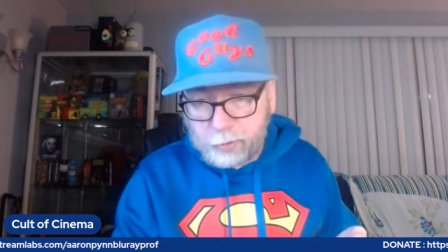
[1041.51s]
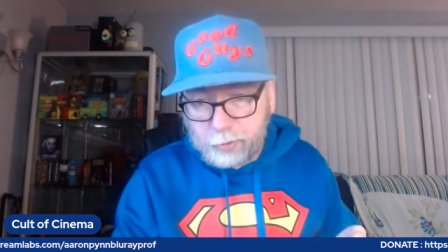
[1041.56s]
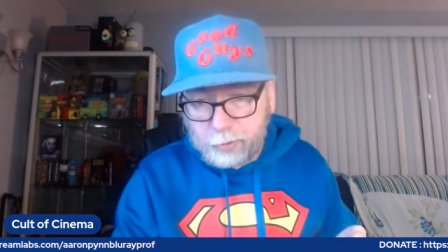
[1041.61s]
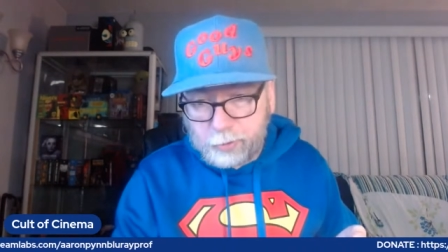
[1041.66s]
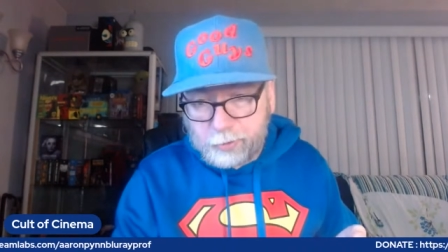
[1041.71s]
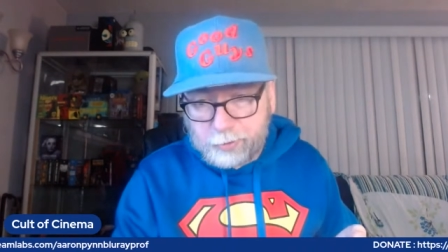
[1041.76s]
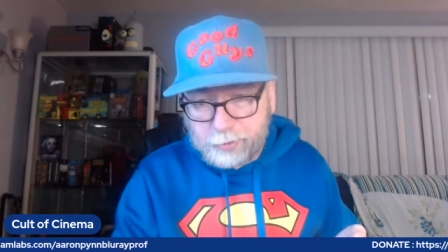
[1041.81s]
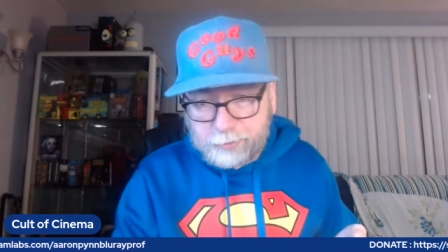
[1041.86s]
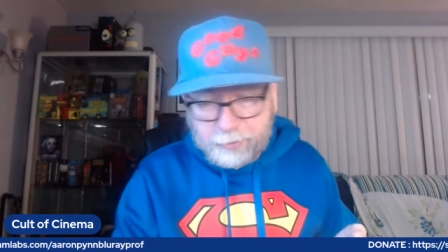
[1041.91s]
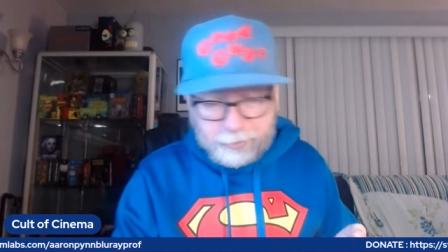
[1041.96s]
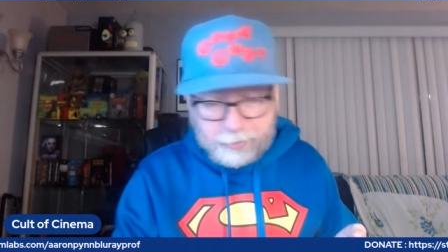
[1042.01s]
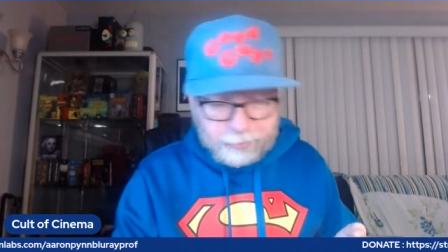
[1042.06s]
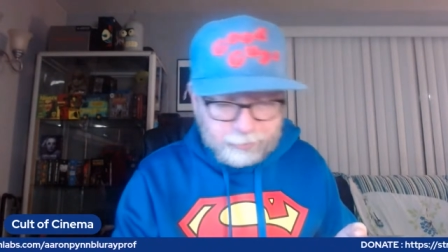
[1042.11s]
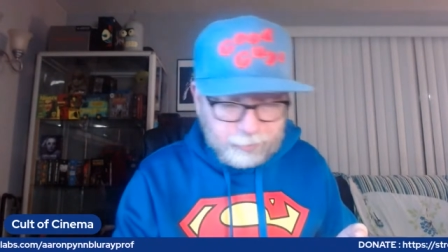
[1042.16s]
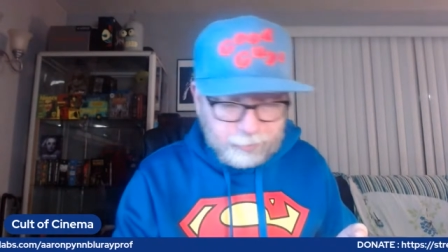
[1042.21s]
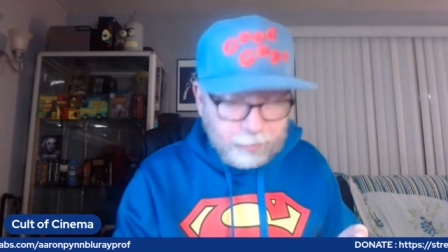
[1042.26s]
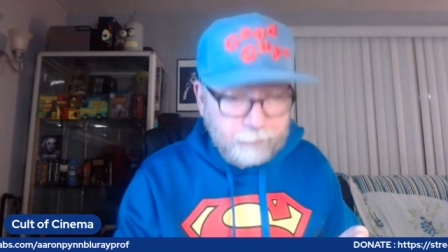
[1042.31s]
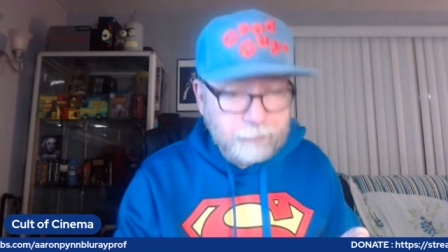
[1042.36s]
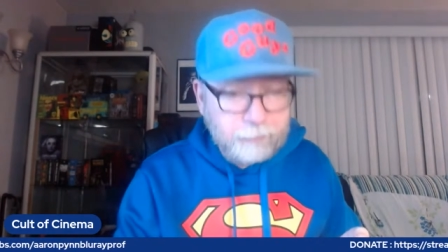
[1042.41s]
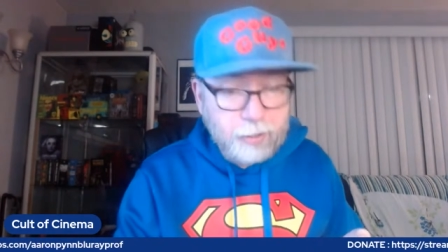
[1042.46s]

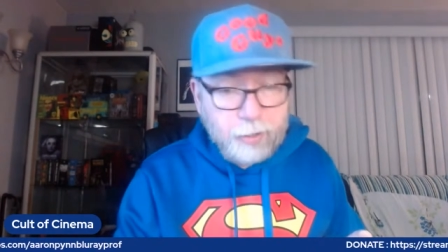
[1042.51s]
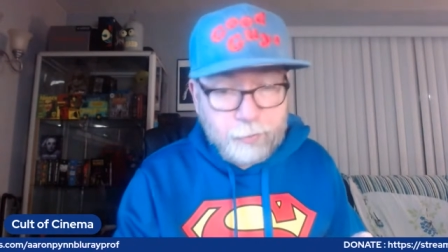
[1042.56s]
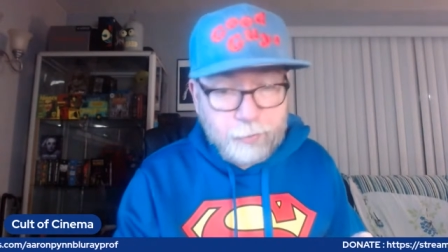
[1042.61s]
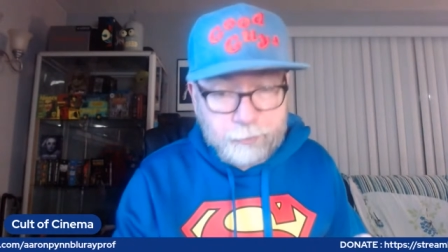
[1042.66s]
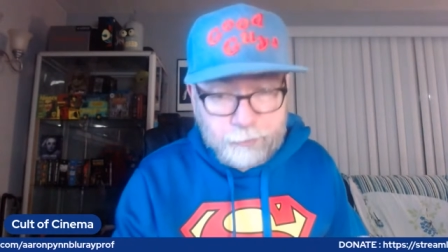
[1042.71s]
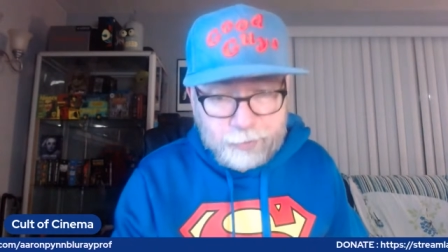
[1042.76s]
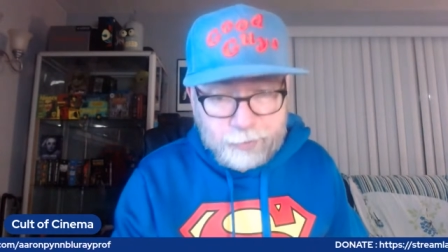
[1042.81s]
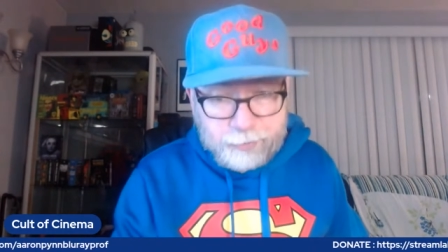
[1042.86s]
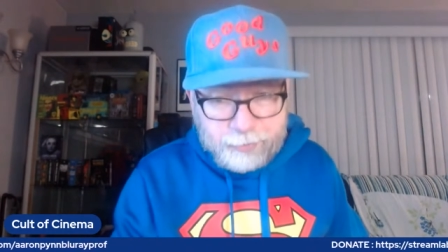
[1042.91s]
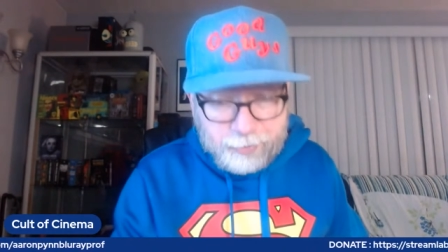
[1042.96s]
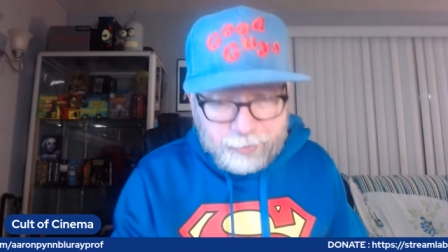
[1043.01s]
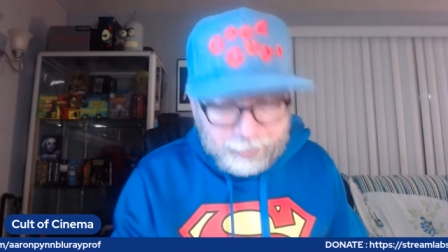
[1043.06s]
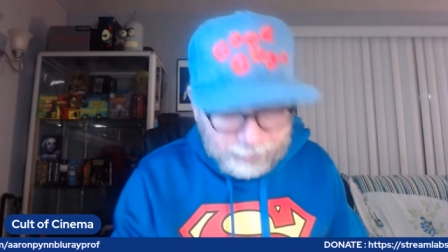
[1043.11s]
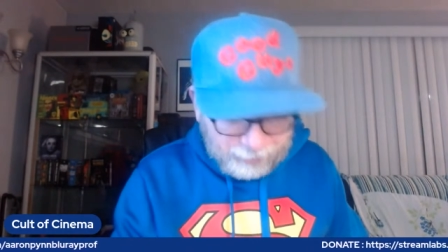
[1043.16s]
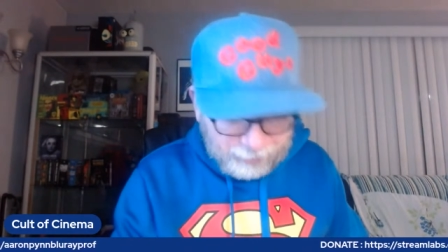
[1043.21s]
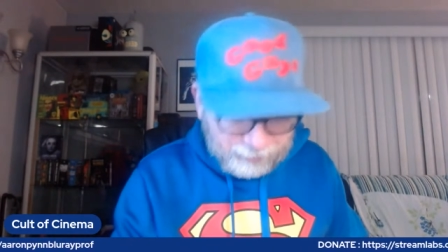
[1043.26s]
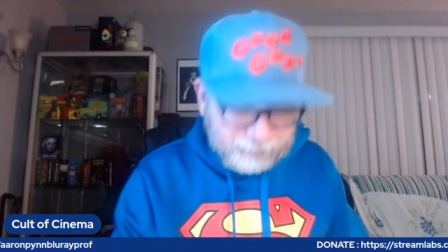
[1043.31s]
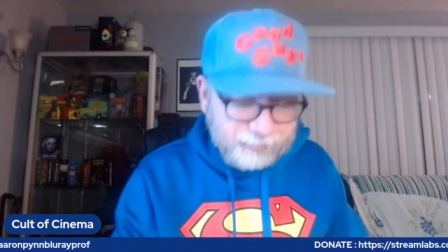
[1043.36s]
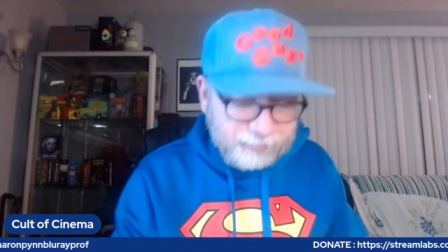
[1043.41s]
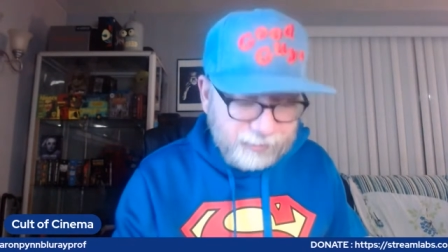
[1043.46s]
Disconnected. I always forget to say
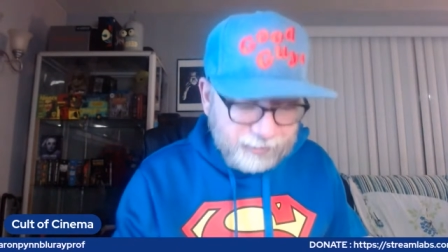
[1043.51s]
that.